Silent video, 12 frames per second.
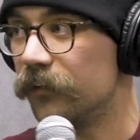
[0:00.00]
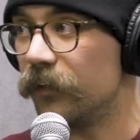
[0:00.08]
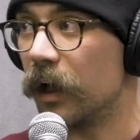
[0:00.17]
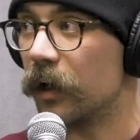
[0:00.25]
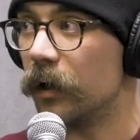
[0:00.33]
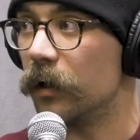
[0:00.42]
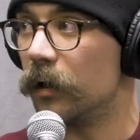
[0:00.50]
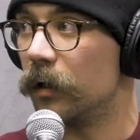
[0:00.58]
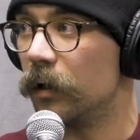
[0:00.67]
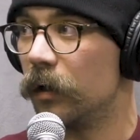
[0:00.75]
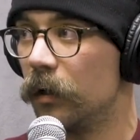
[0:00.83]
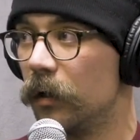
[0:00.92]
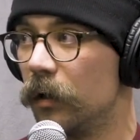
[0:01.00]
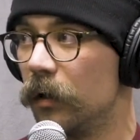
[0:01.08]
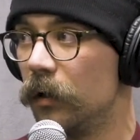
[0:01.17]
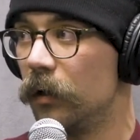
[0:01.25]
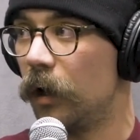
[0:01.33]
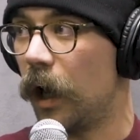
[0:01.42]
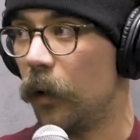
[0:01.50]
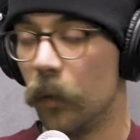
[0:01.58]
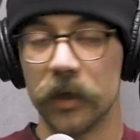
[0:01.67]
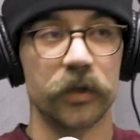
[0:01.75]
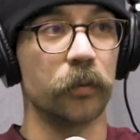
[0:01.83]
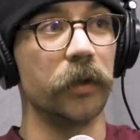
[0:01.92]
fucker. I
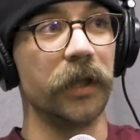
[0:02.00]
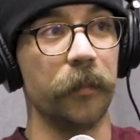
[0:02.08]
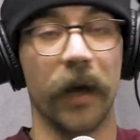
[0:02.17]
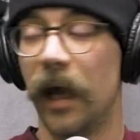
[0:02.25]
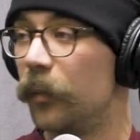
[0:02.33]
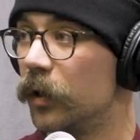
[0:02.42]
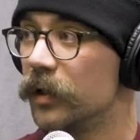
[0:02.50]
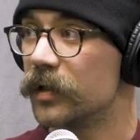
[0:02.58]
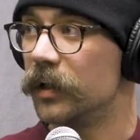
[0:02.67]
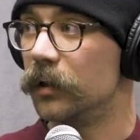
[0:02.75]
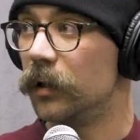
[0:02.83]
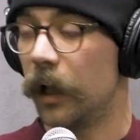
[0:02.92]
was a really bad person.